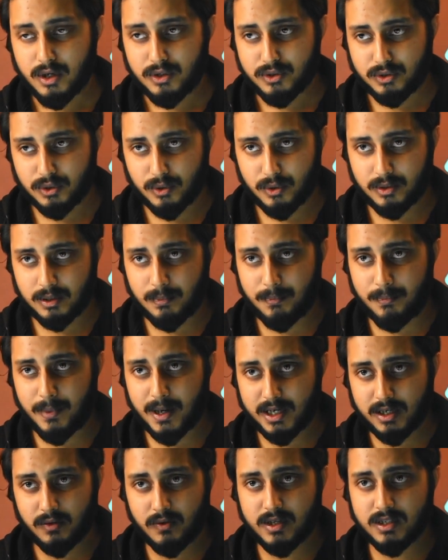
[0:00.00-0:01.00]
So the
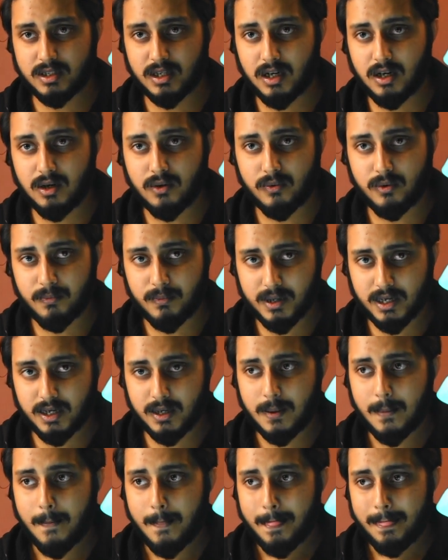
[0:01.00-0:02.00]
better result would
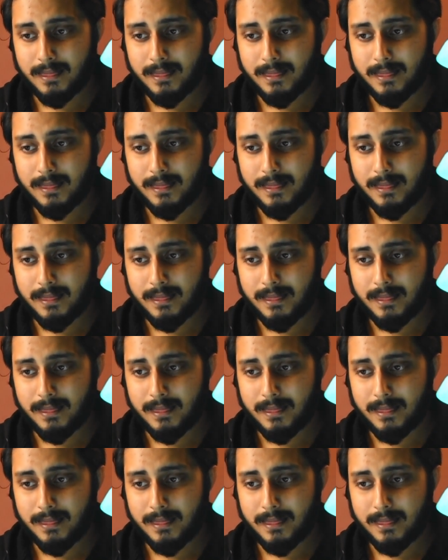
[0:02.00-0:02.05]
be